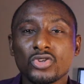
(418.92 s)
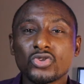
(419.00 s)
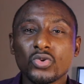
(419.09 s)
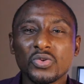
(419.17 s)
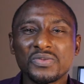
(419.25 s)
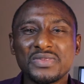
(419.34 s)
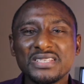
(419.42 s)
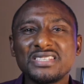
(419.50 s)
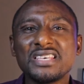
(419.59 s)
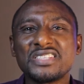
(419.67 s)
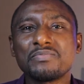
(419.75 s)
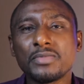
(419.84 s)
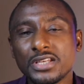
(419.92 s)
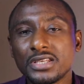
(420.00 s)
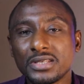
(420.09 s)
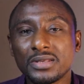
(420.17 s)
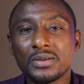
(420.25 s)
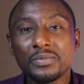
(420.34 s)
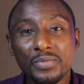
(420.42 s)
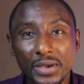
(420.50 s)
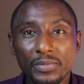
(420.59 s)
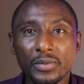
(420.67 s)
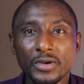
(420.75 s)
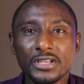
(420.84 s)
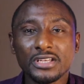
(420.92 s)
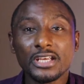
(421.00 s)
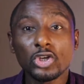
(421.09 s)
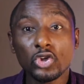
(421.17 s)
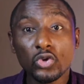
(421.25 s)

So this is money, paper money that